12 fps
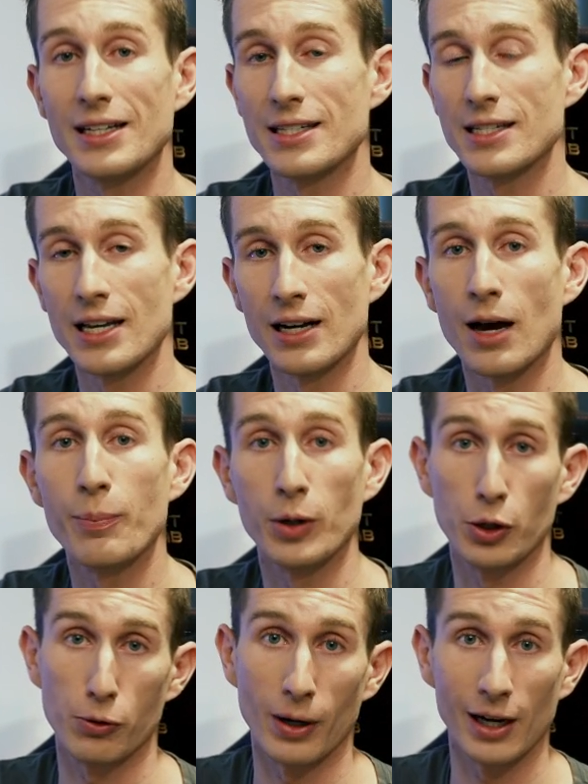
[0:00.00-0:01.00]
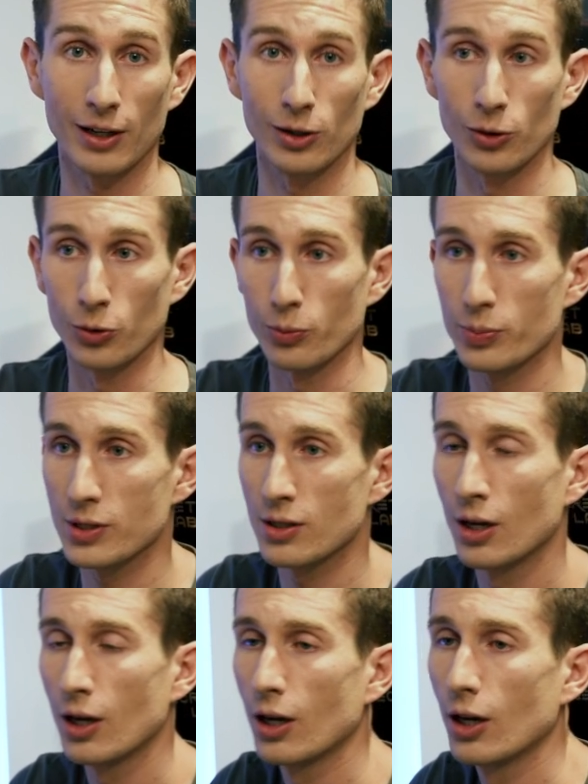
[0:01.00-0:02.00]
to set up and create
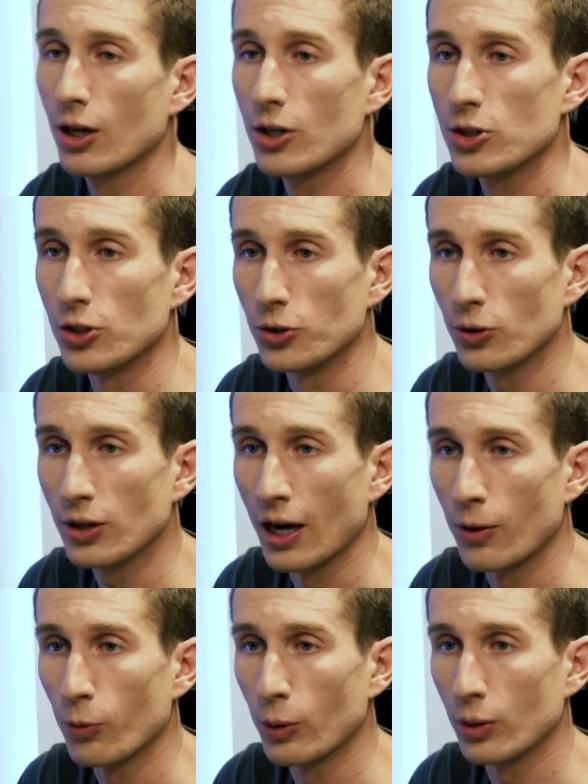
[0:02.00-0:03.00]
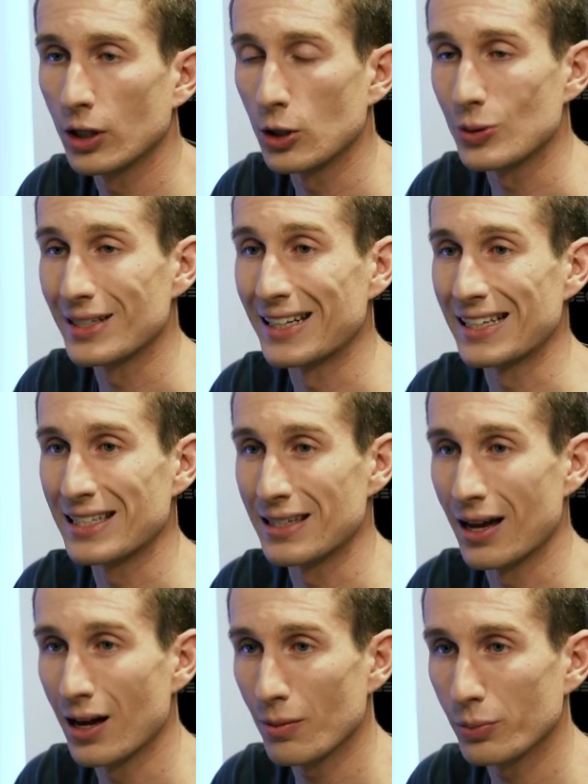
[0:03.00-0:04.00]
loops. To do that, we want to use an
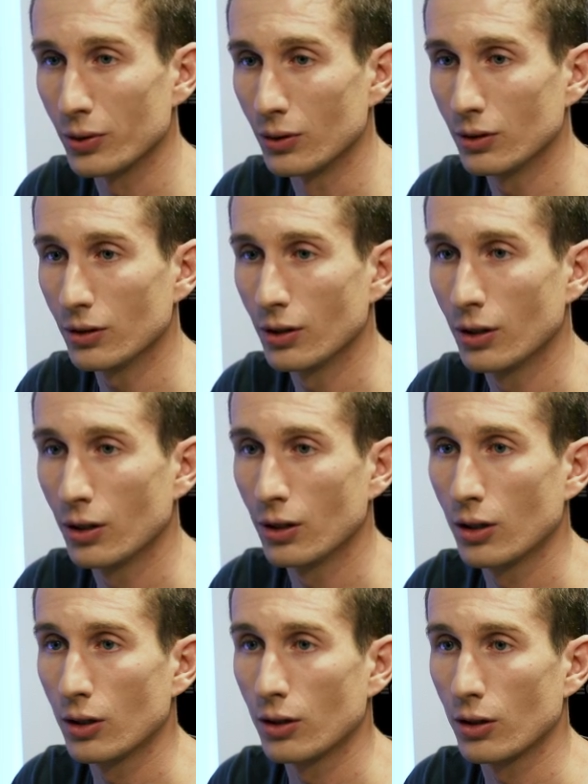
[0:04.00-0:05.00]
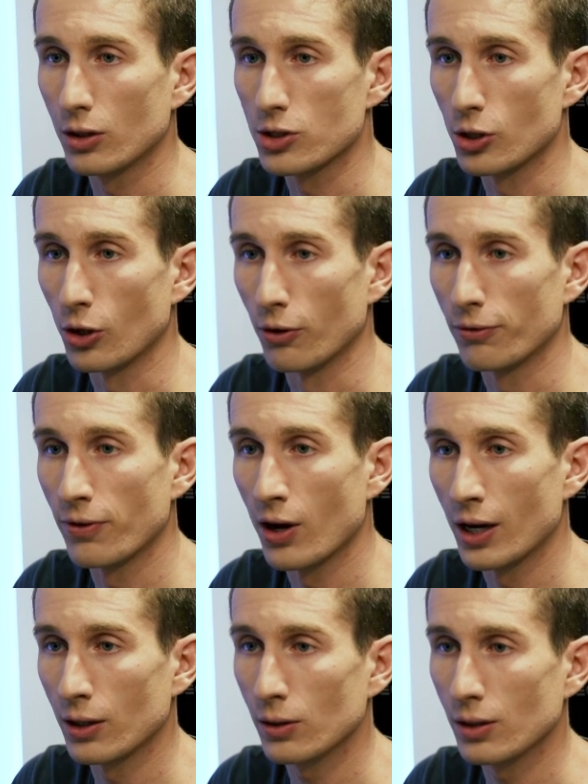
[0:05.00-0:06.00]
example. So you go
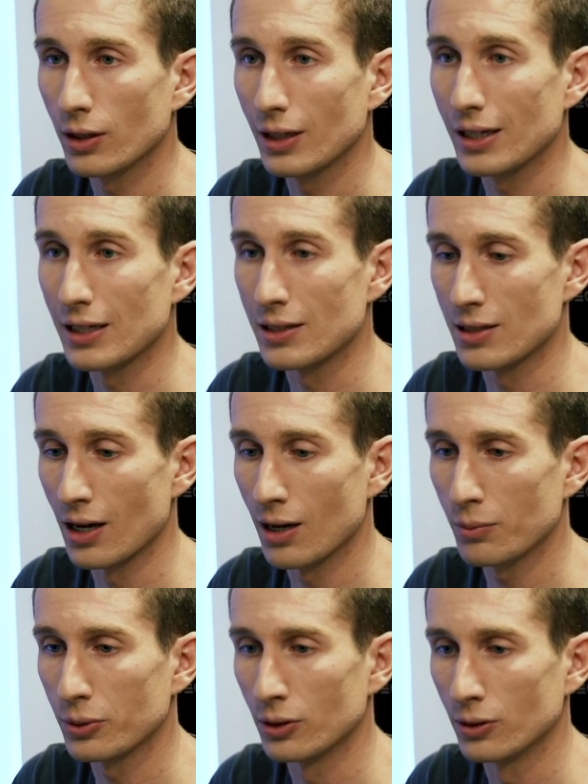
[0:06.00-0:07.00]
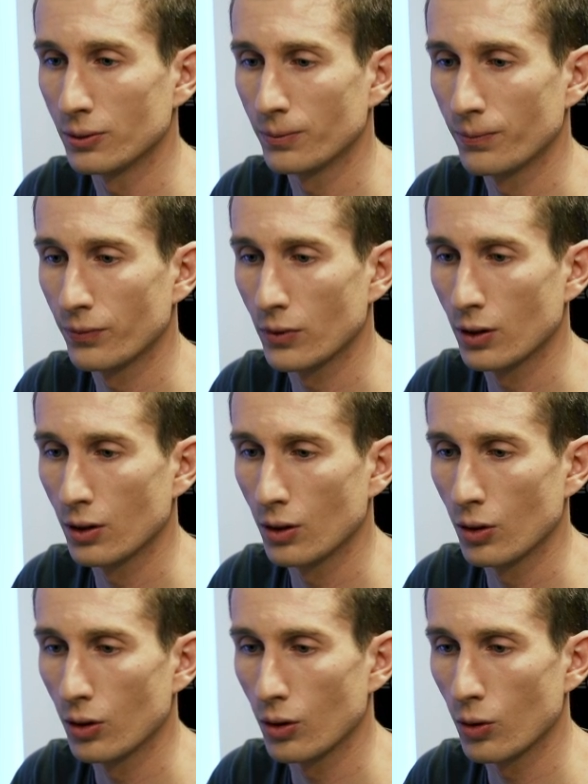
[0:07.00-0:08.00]
File, Example,
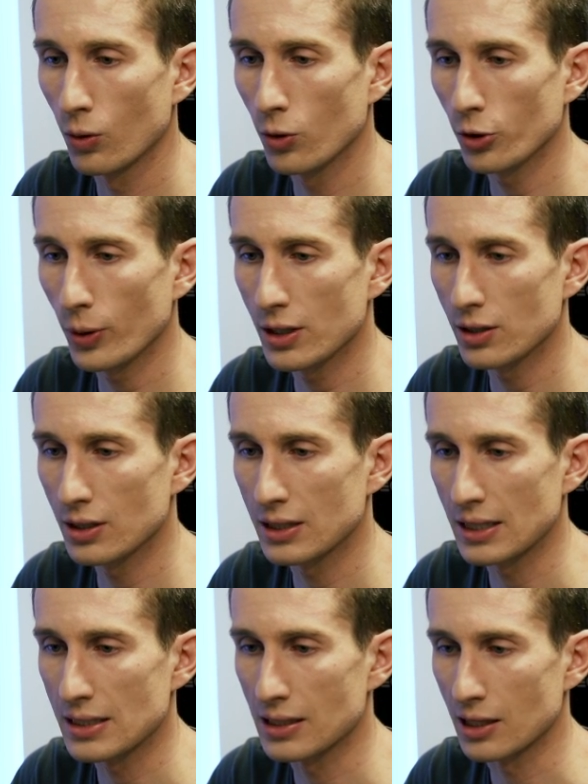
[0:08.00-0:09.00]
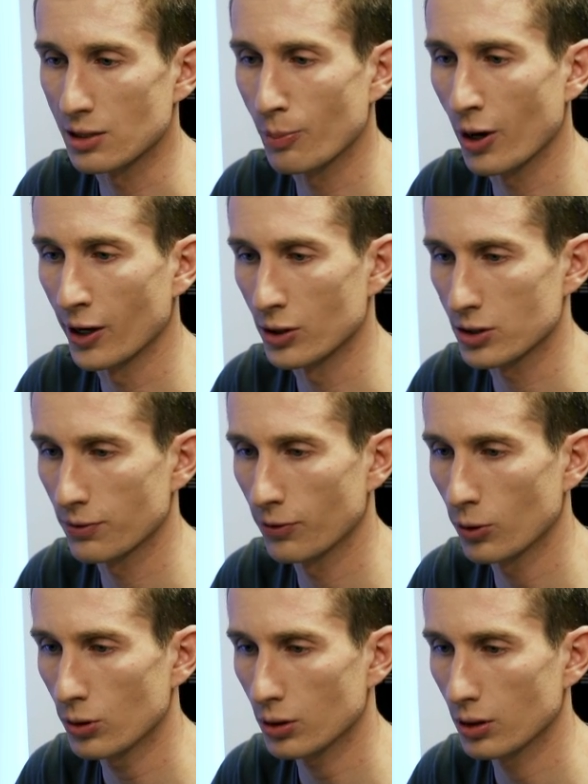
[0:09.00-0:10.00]
all the way to the DCS BIOS
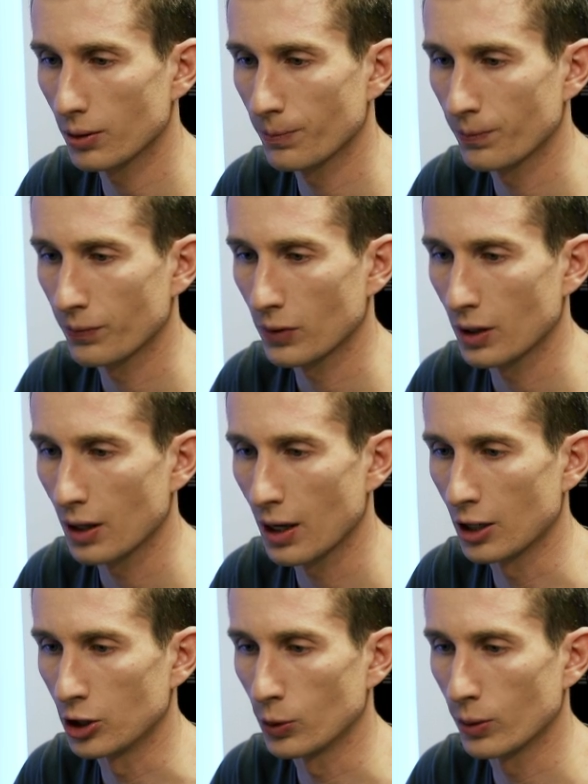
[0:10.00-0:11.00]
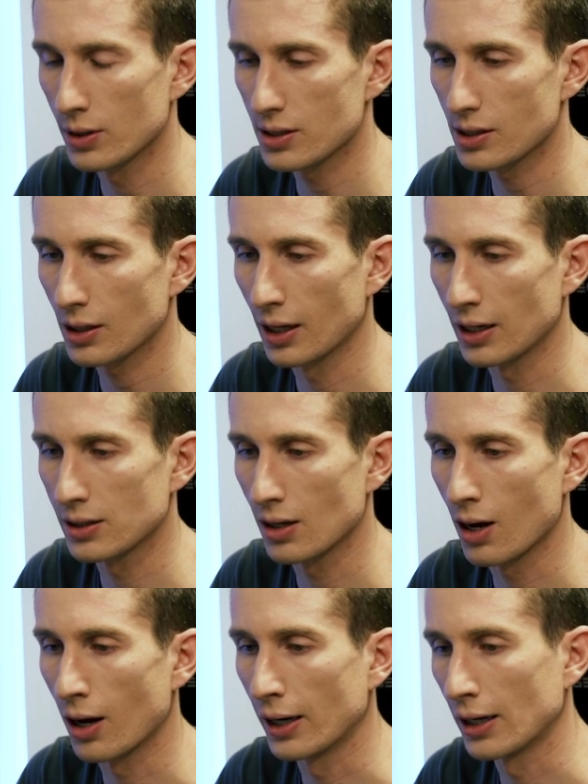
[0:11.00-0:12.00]
fork, and you want to select
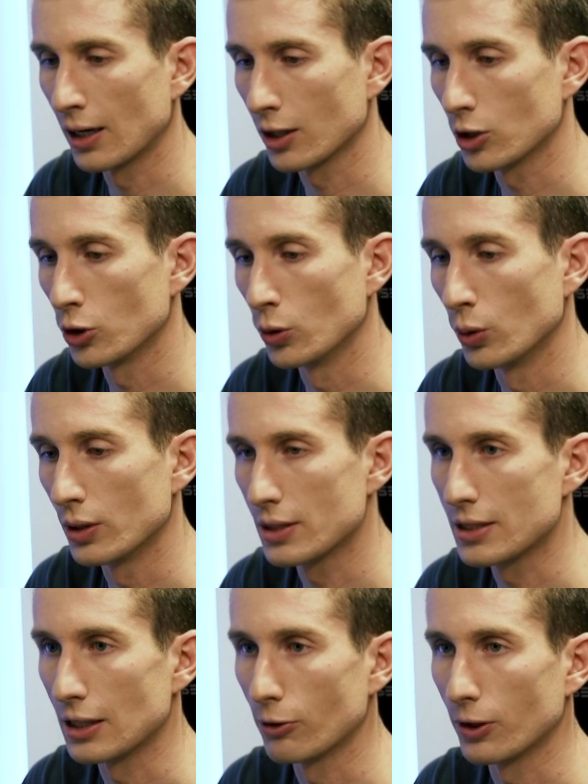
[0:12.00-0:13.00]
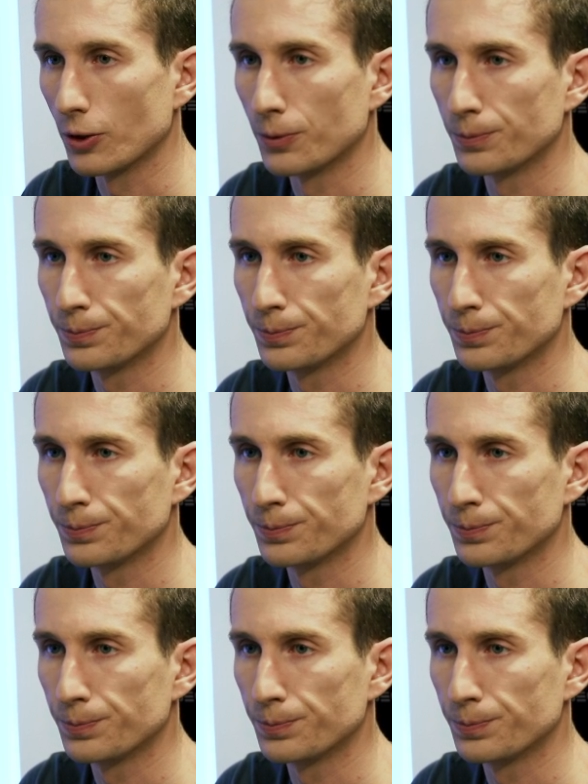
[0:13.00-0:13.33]
IRQ serial.